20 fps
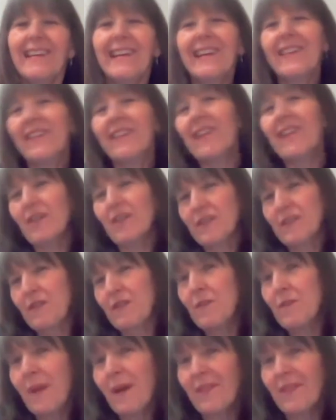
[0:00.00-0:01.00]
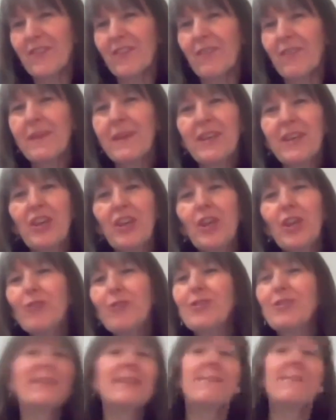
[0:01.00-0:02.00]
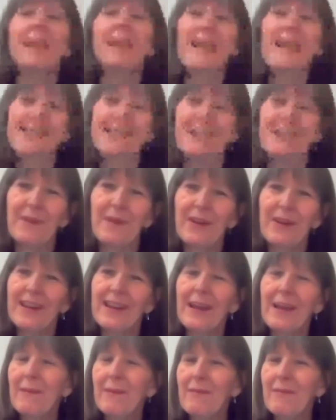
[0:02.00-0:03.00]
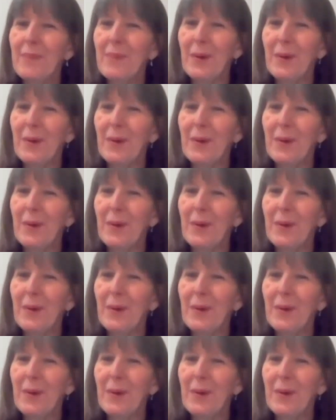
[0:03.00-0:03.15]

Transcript: In the last few months, I've been hugely blessed by a couple of